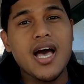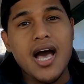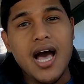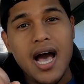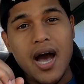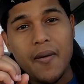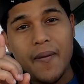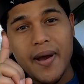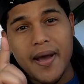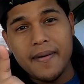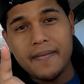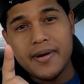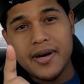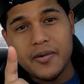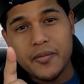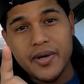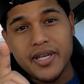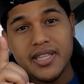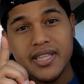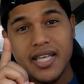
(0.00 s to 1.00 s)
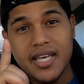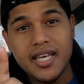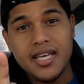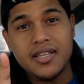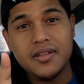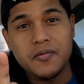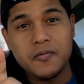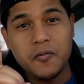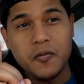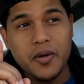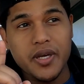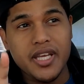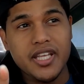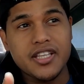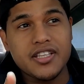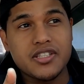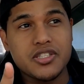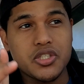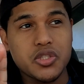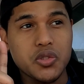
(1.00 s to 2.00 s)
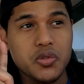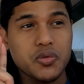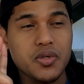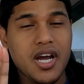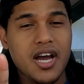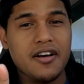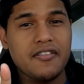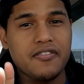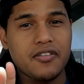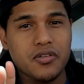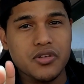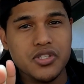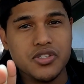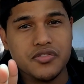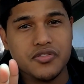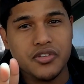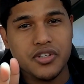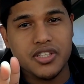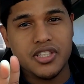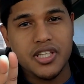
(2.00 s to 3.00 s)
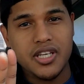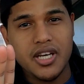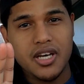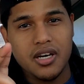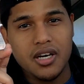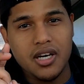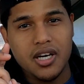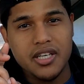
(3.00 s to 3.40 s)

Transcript: However, we did win 2 raffles for the